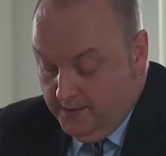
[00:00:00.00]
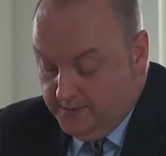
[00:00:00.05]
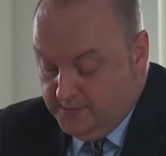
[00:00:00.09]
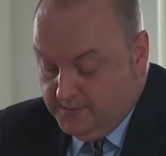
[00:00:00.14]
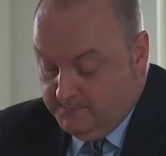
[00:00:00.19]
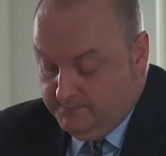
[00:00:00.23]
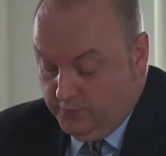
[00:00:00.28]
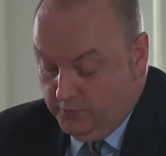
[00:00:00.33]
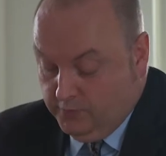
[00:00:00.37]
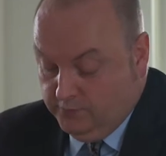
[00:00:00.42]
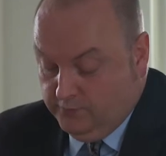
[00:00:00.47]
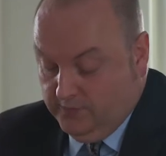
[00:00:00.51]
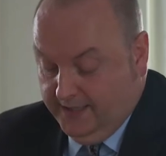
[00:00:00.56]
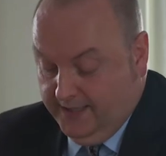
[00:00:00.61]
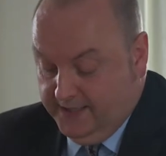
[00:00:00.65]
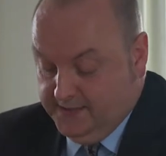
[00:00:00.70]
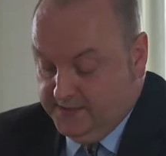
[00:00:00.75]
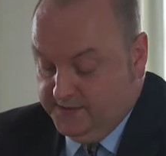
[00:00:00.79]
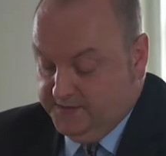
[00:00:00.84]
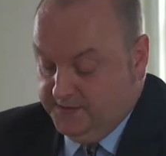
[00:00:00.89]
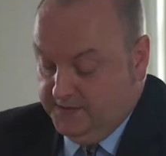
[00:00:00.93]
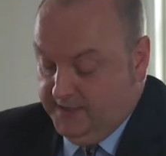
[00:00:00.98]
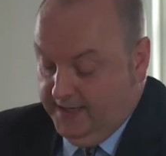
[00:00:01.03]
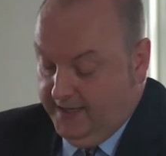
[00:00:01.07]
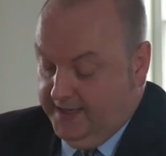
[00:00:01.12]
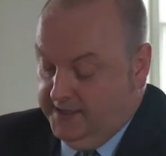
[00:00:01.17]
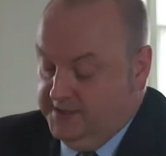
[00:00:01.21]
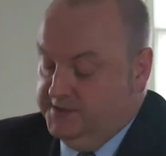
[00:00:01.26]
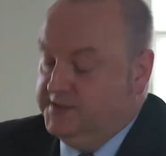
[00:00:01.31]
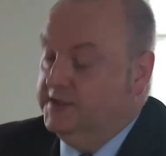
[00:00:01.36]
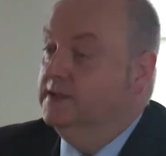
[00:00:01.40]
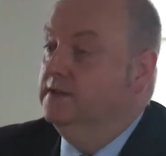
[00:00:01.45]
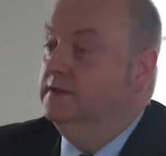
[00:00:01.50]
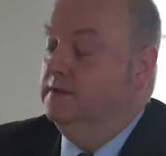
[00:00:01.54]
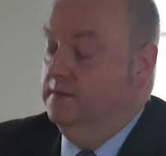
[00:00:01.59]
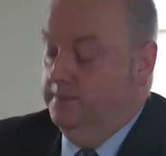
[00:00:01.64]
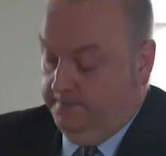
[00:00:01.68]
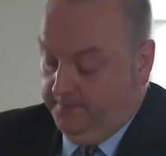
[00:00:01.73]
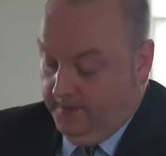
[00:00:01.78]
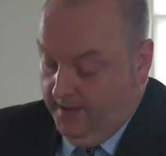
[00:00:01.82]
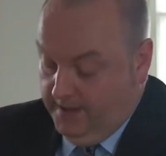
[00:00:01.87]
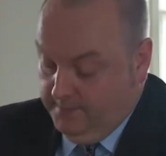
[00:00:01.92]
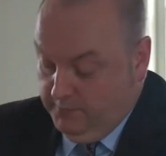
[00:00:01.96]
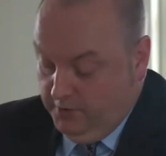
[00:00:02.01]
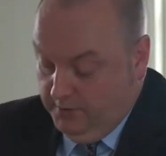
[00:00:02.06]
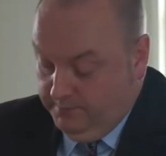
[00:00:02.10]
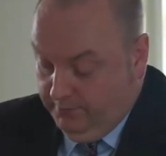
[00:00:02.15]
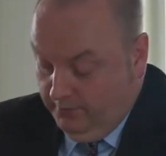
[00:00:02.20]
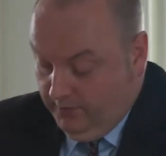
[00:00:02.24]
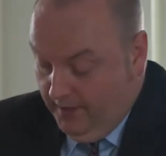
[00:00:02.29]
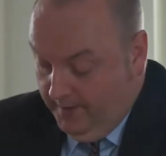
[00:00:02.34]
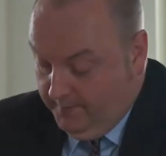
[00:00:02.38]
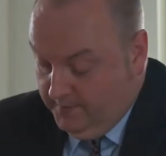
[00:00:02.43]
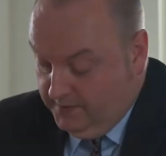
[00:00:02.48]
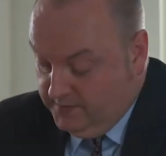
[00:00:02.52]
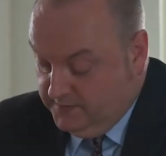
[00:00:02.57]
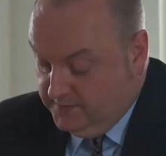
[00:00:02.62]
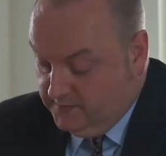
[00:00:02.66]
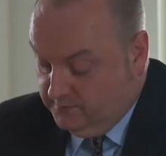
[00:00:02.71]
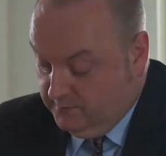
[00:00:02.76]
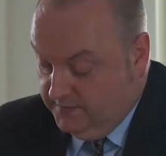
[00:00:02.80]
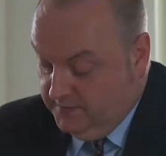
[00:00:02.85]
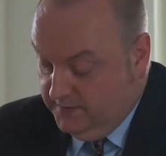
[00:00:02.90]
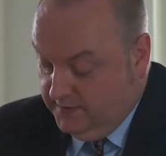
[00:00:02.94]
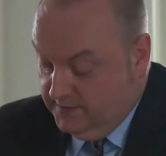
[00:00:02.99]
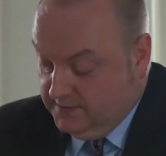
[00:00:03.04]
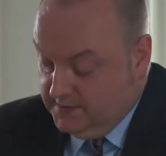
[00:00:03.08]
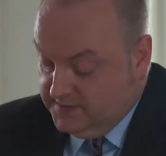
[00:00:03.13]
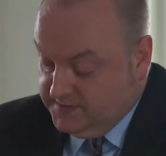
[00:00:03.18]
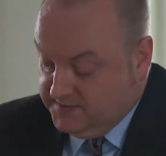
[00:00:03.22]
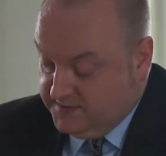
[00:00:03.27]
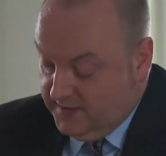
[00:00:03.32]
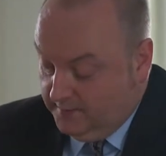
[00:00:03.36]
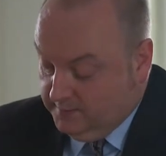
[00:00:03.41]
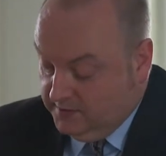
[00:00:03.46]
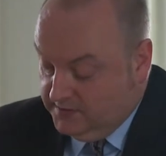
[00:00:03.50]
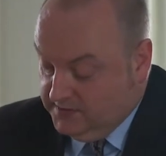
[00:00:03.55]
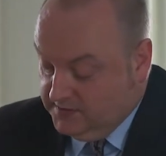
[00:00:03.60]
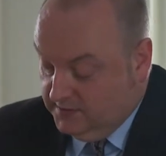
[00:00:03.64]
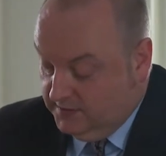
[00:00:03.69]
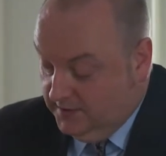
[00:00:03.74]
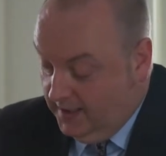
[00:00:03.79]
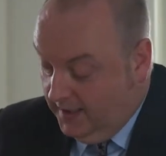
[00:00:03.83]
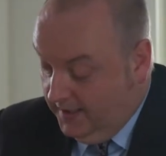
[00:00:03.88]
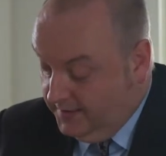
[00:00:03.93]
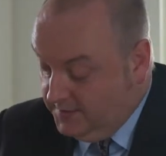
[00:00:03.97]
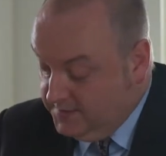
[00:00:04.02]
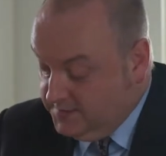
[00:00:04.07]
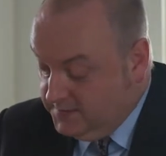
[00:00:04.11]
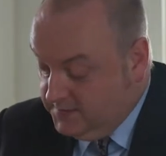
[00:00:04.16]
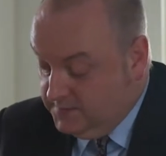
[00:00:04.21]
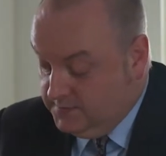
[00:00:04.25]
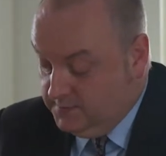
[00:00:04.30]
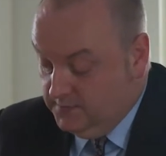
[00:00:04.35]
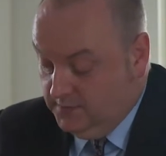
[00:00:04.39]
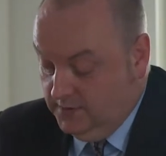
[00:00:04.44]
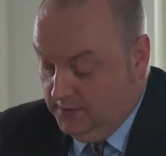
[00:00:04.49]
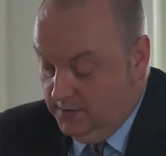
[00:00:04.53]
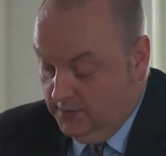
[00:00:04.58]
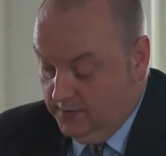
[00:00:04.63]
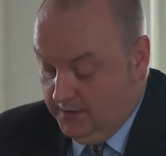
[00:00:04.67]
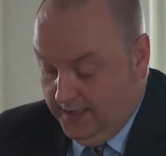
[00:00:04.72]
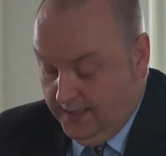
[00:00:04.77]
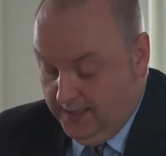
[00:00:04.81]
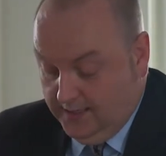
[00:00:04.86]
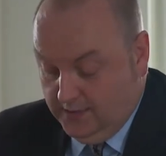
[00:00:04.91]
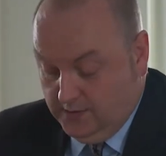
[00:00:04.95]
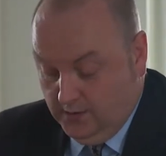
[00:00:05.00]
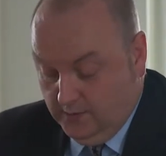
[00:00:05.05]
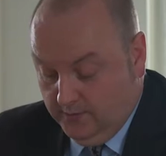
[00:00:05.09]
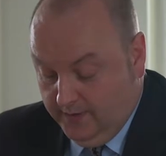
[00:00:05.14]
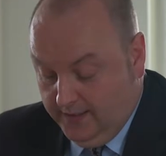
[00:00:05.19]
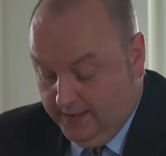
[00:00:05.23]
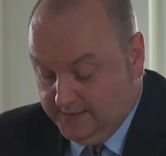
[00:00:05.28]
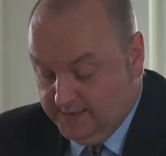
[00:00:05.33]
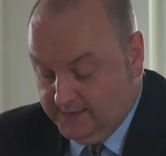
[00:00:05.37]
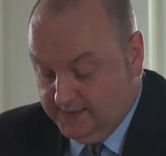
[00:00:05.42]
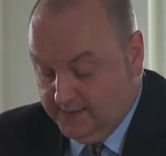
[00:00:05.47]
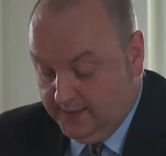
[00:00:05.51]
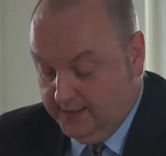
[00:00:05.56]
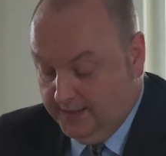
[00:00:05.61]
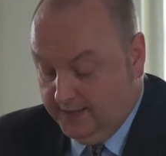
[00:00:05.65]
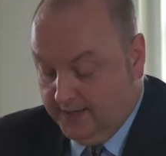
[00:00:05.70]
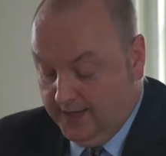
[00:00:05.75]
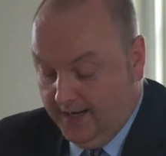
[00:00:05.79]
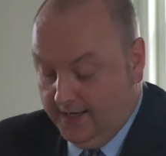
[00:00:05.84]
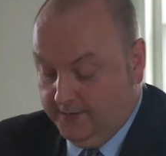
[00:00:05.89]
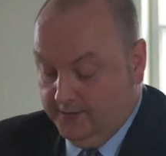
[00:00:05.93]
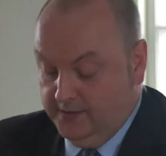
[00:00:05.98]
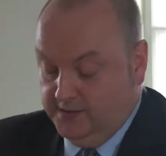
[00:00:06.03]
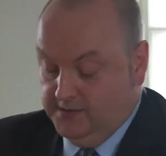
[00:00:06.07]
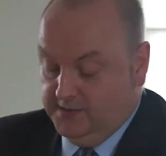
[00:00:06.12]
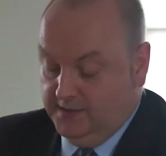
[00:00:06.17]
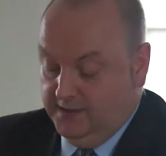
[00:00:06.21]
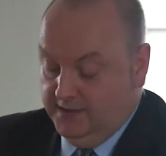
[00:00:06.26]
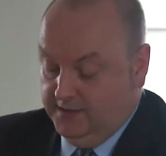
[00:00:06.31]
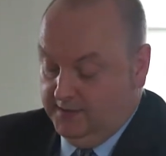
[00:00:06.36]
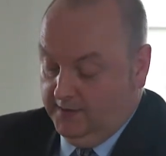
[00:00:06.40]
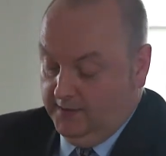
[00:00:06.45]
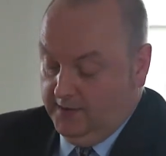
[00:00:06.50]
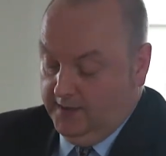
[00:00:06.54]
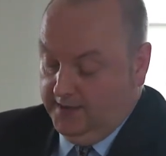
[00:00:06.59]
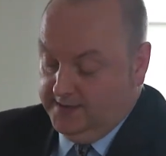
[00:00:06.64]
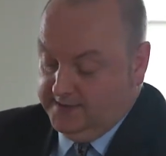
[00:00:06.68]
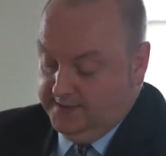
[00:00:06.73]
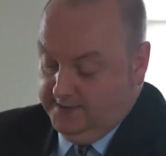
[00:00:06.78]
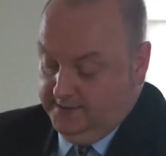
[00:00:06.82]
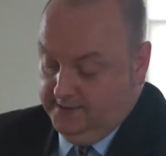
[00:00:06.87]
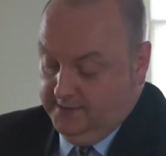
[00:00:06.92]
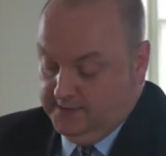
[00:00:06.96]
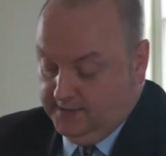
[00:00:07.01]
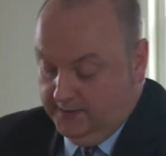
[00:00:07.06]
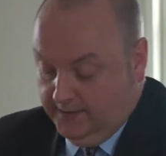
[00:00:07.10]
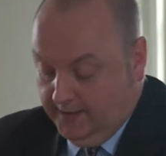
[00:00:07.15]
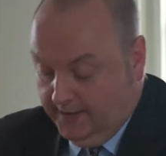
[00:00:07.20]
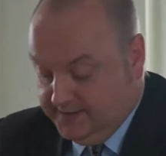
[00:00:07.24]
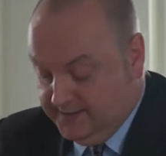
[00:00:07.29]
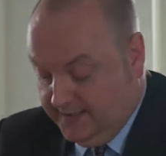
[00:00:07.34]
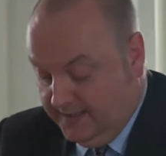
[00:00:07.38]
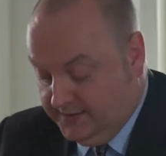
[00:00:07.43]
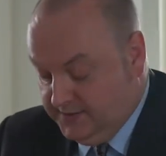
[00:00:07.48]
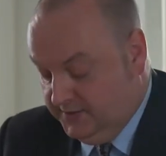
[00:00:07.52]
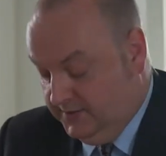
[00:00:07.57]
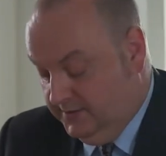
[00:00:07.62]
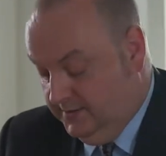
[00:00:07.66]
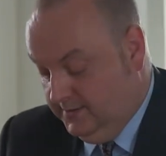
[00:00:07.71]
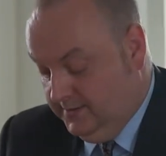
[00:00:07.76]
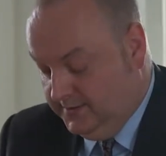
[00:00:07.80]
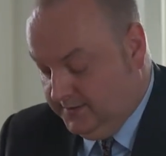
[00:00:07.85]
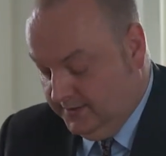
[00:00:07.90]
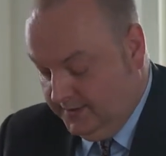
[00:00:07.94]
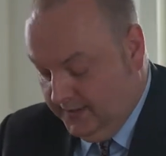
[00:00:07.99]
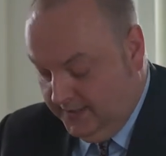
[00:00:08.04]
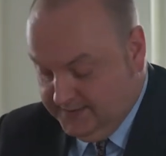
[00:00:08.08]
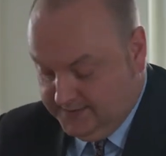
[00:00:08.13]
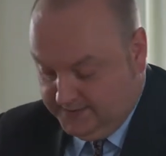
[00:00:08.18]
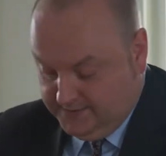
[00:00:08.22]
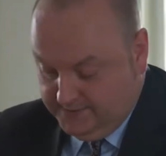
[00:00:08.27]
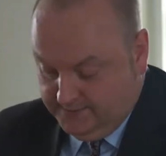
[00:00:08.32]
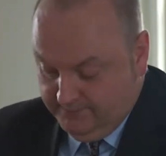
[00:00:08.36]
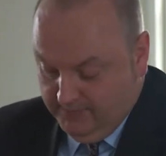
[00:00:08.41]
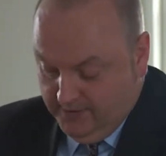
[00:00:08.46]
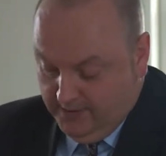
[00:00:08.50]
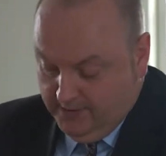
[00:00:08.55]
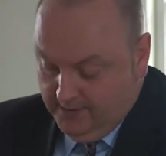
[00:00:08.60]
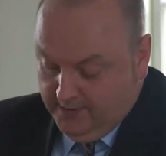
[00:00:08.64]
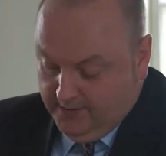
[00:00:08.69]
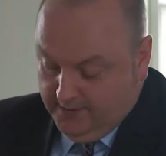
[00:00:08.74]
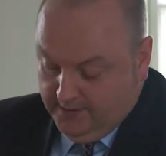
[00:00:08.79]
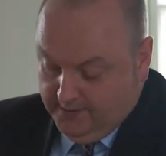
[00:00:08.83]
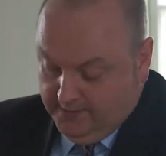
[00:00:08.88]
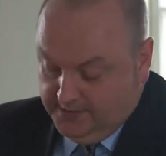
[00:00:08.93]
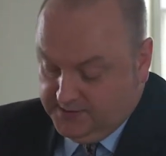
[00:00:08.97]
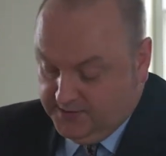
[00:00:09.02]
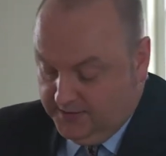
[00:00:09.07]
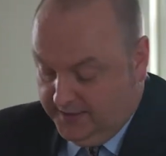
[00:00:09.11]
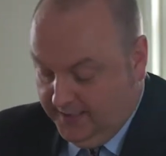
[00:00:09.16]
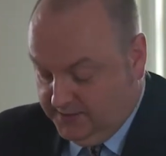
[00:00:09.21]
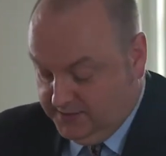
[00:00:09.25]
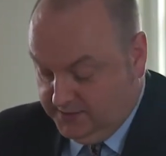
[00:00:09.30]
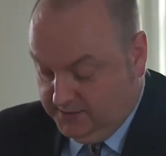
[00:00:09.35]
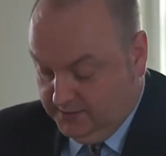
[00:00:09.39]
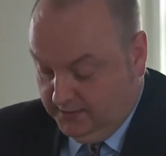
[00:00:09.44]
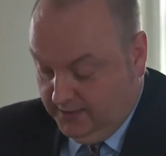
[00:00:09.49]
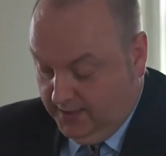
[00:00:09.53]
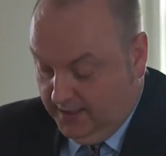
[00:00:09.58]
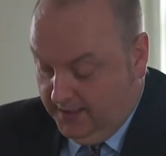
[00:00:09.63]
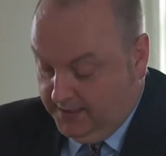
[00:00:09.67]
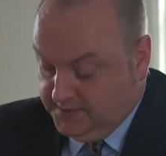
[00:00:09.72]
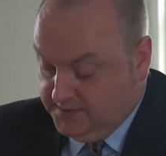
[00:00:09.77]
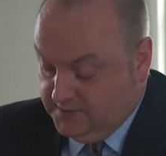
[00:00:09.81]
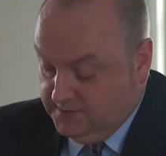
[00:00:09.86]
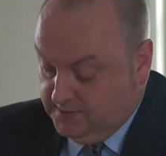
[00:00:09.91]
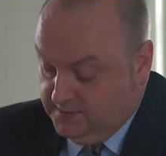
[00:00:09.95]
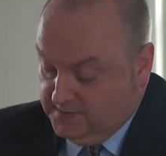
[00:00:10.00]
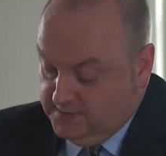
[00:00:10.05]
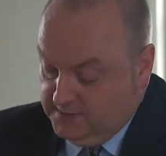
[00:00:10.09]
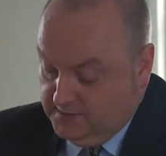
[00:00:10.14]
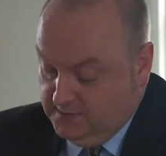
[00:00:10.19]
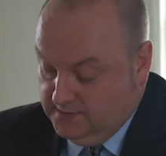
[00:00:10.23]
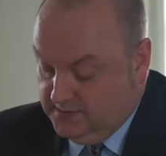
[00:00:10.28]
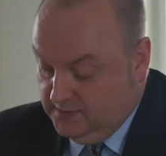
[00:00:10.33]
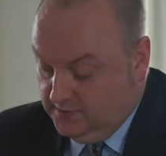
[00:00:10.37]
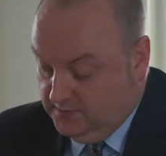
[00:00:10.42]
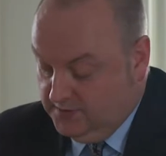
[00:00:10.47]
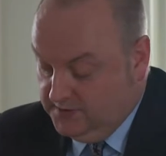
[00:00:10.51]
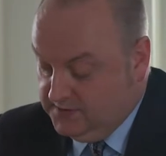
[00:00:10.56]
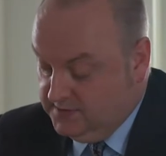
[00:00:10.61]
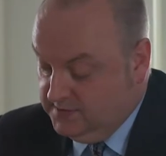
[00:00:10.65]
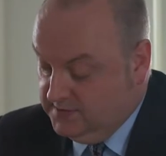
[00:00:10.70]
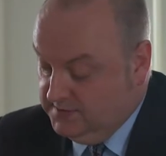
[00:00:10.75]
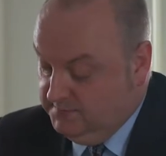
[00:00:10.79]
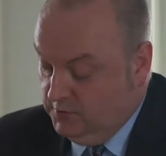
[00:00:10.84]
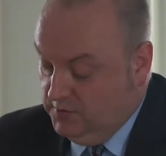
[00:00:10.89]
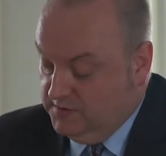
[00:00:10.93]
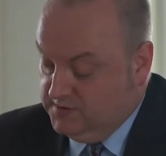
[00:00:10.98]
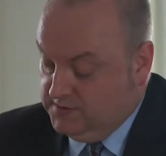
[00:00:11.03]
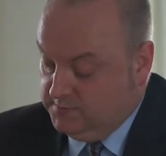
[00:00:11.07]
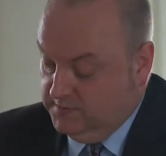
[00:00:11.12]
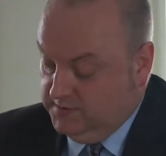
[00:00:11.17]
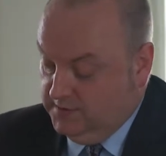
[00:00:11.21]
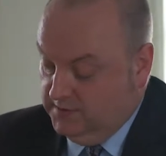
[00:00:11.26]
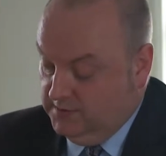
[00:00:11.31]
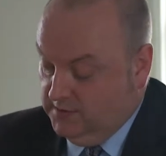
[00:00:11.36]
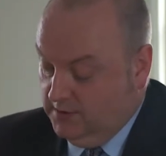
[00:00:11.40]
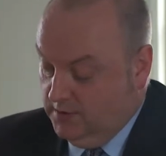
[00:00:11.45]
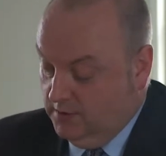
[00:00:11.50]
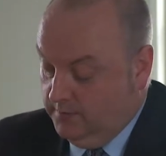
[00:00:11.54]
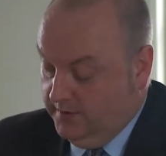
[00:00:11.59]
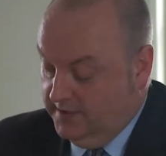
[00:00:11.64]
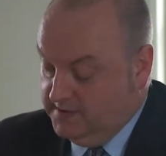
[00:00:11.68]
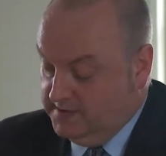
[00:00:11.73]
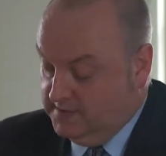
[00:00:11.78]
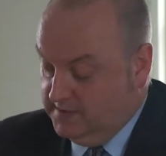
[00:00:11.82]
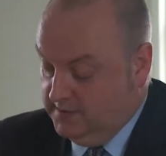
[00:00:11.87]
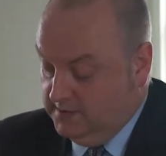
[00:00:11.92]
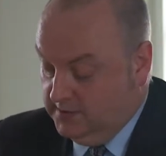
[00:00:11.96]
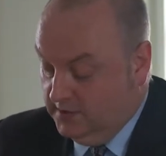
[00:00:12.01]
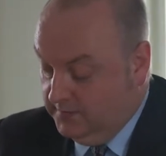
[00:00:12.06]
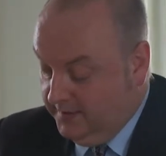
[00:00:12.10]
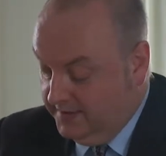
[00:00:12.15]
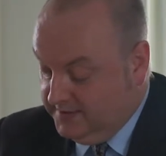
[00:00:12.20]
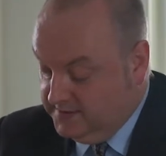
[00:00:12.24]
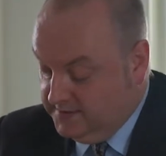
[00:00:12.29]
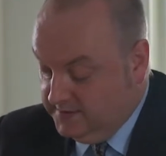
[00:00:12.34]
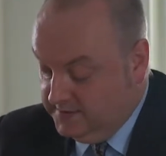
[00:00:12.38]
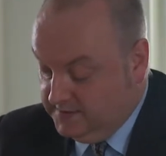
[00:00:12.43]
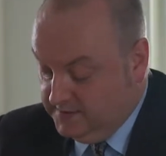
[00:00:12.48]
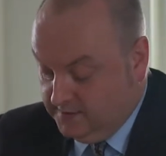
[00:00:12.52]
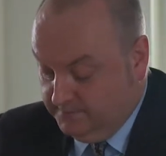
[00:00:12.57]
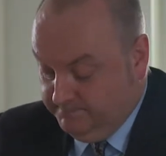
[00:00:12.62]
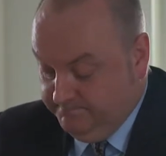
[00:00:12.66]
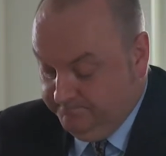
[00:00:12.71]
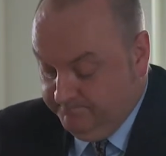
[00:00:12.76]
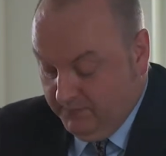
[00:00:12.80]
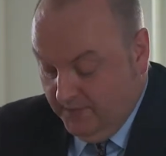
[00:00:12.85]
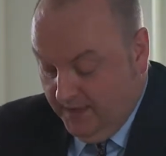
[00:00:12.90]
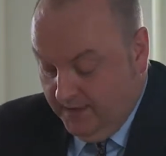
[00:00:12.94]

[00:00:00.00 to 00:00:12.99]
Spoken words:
to build relations in Asia, frame new parameters within the established alliances with the UK and US, and encourage the internationalise the serious disputes within the UN system.